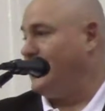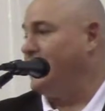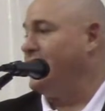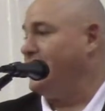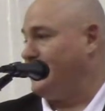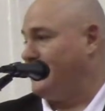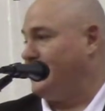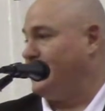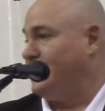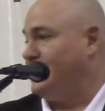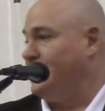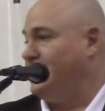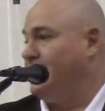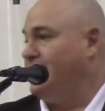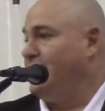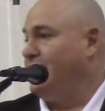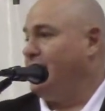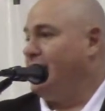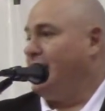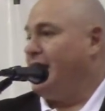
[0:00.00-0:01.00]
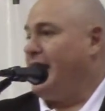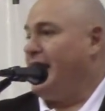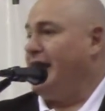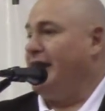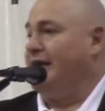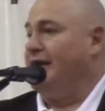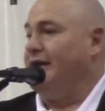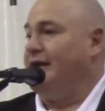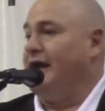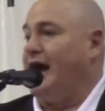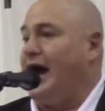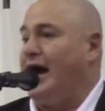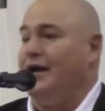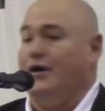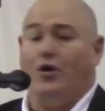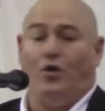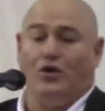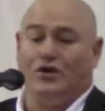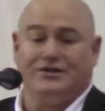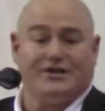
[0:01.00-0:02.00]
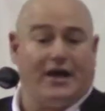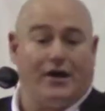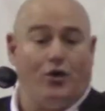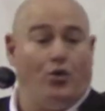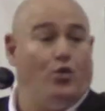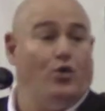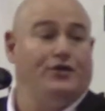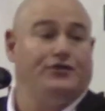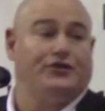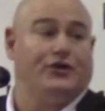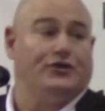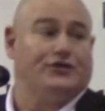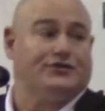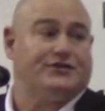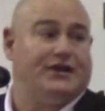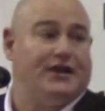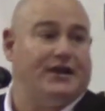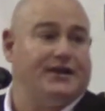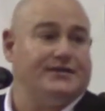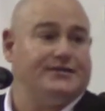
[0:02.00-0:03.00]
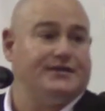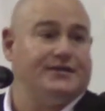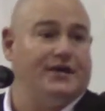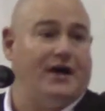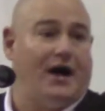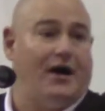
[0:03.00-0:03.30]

handle it. And because I don't want those things.